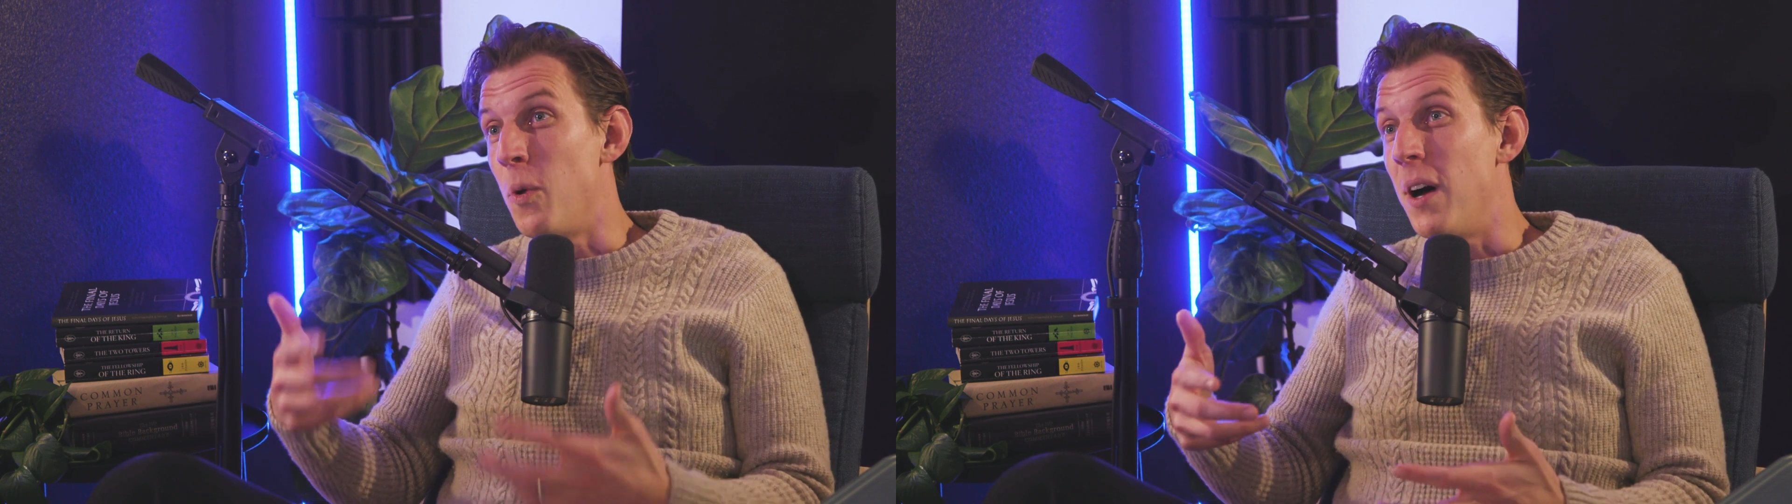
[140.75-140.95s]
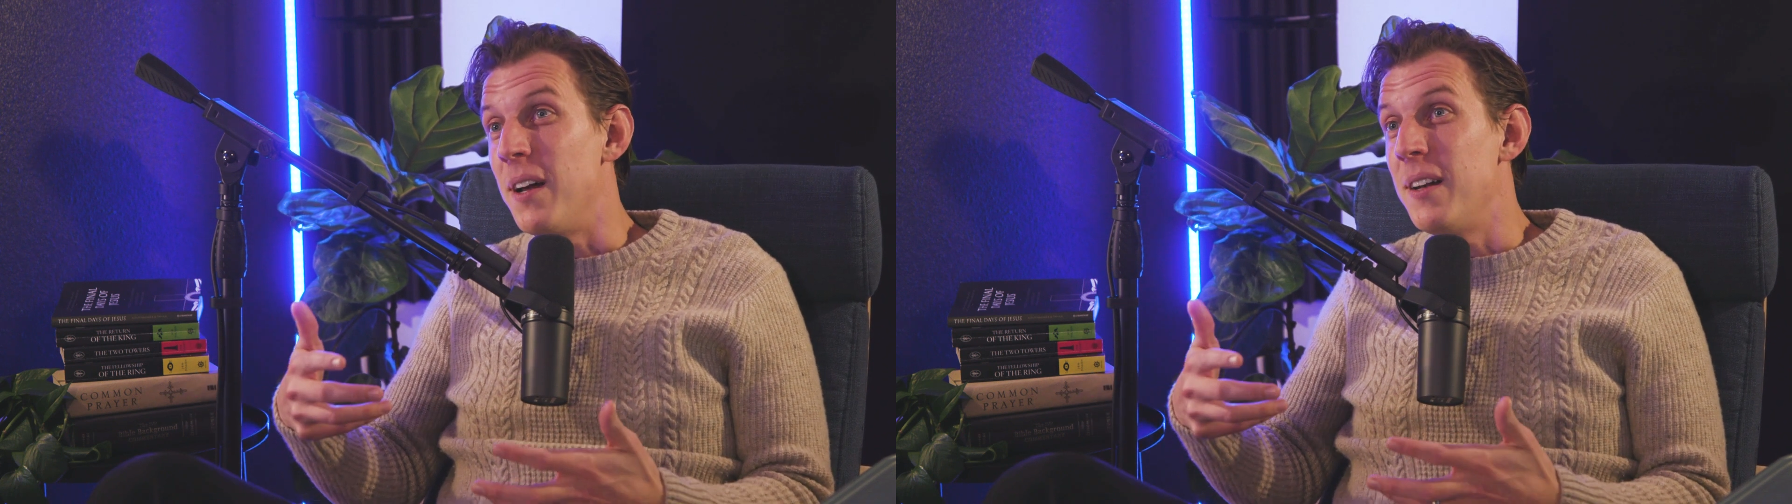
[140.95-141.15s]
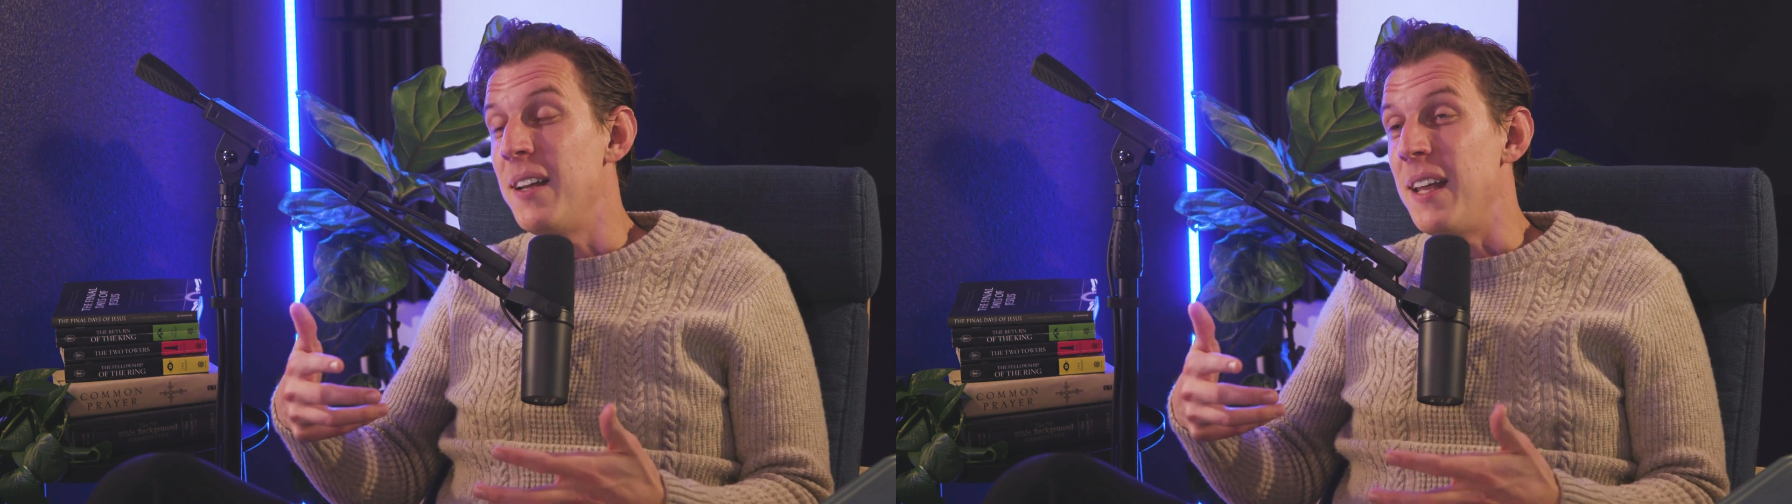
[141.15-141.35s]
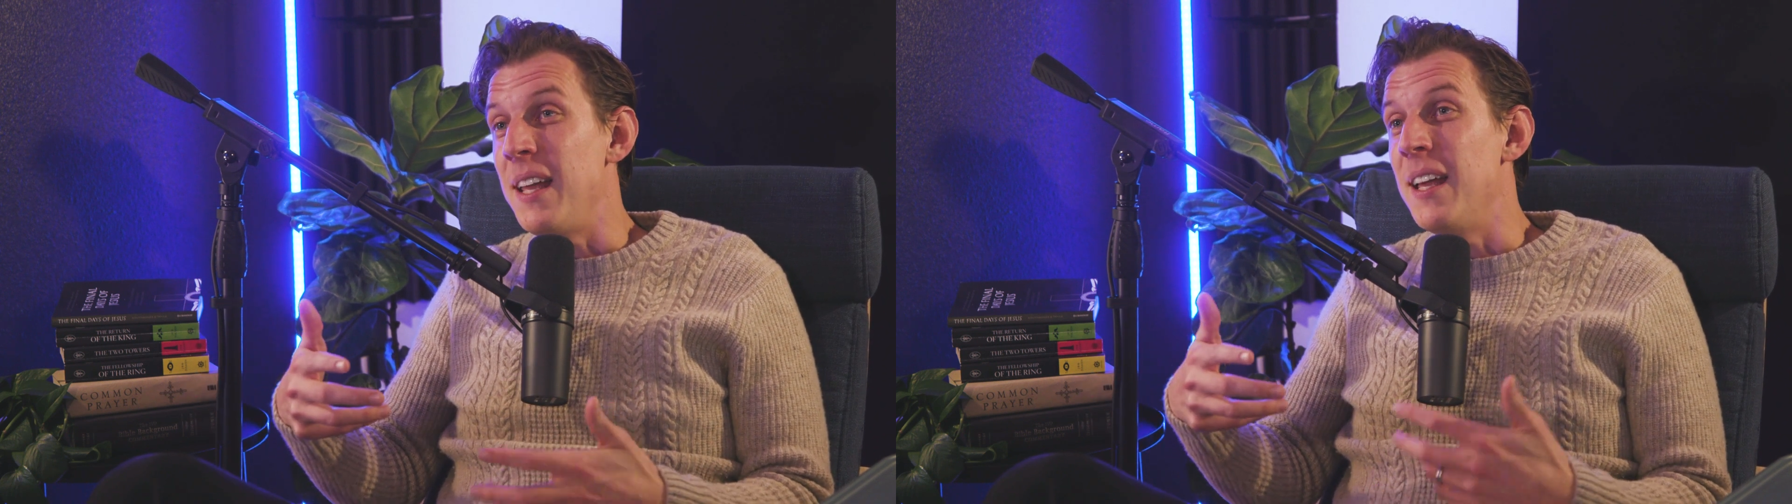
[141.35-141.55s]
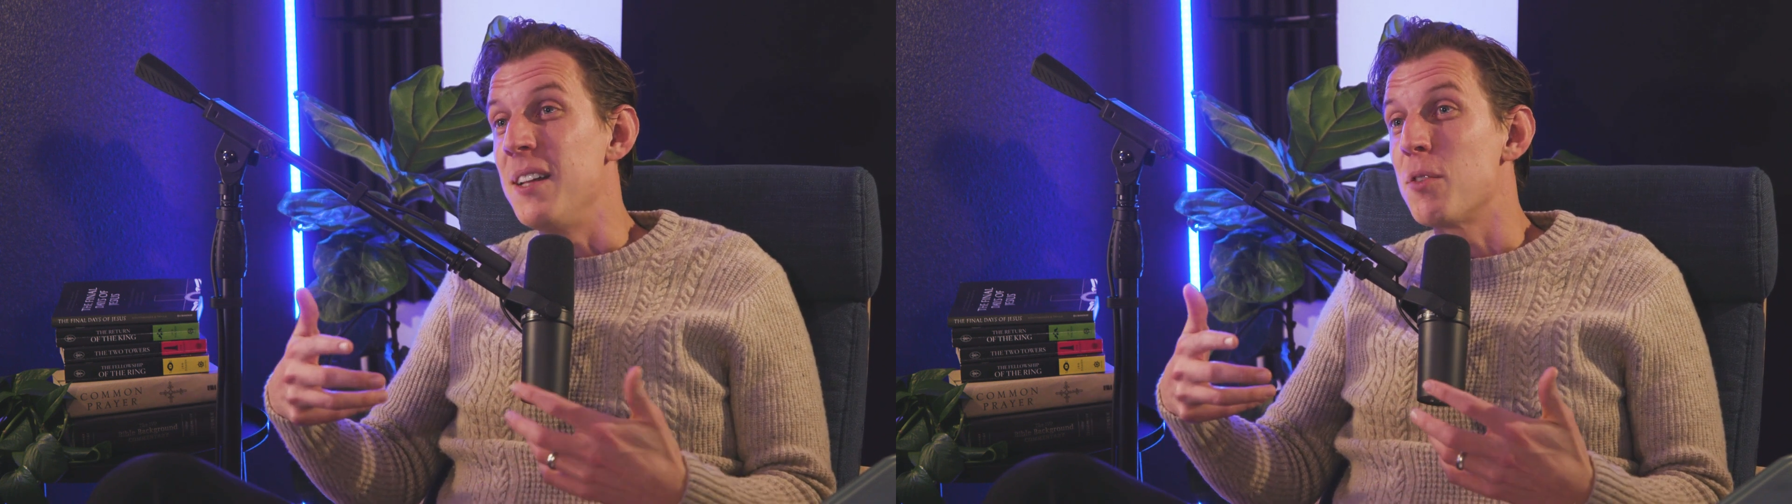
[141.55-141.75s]
One,
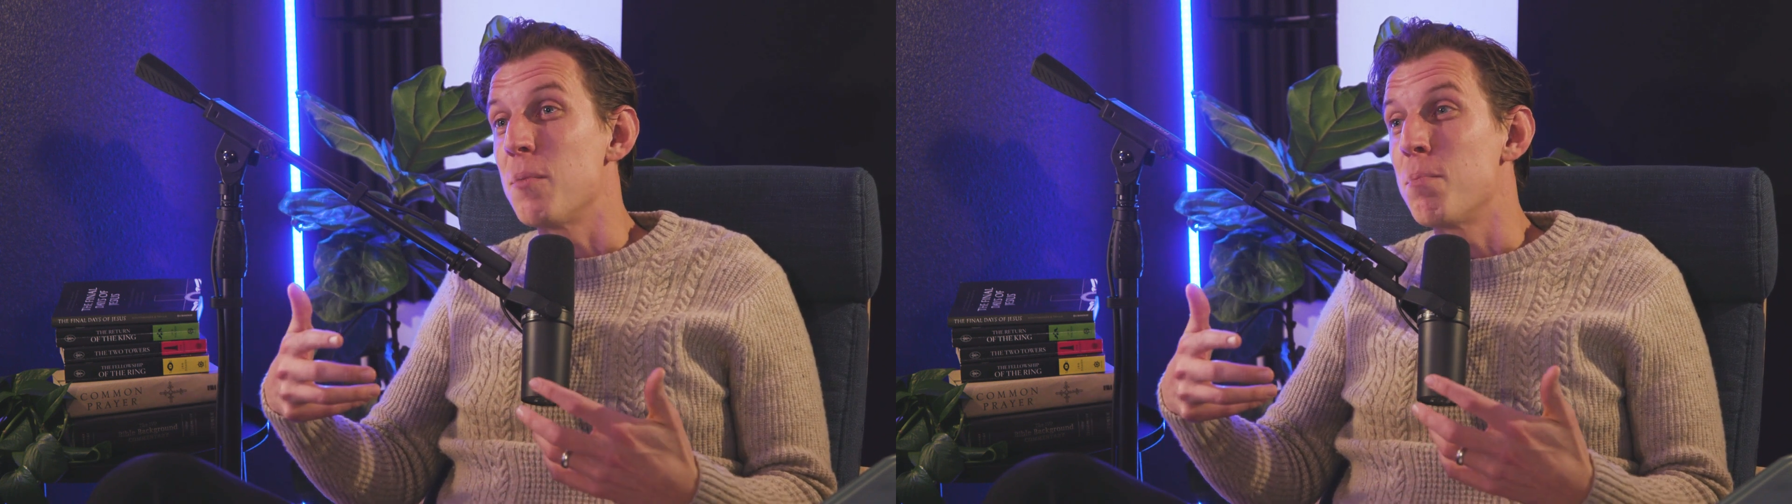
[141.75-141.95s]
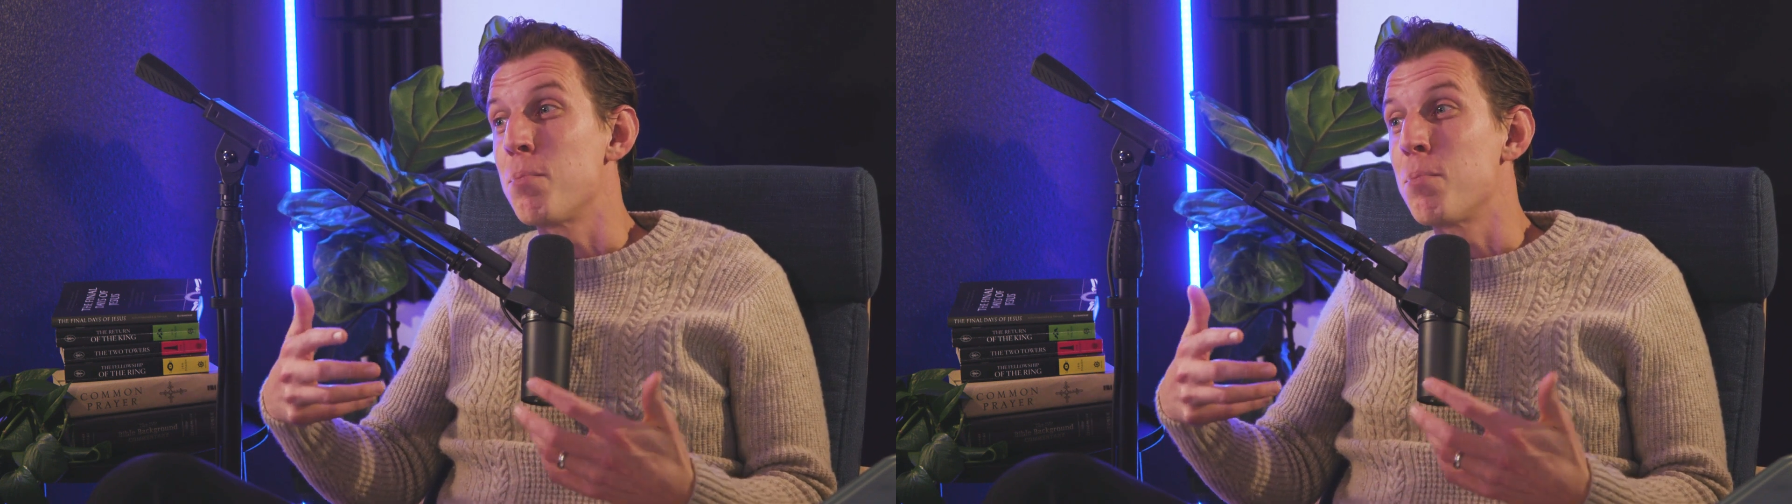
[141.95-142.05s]
it